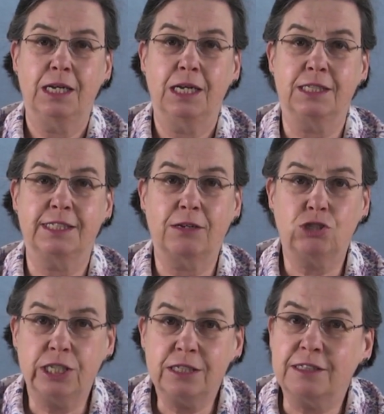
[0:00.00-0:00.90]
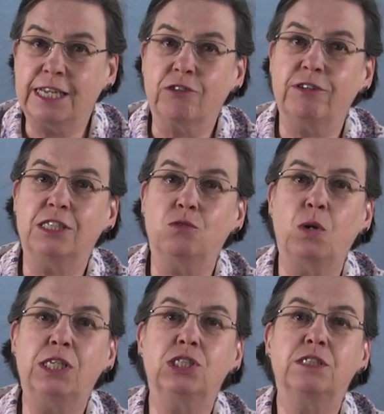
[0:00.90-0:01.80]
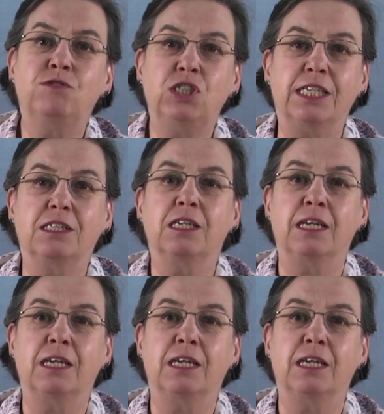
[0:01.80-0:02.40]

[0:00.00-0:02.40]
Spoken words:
At South Shields, decorated wedges of jet,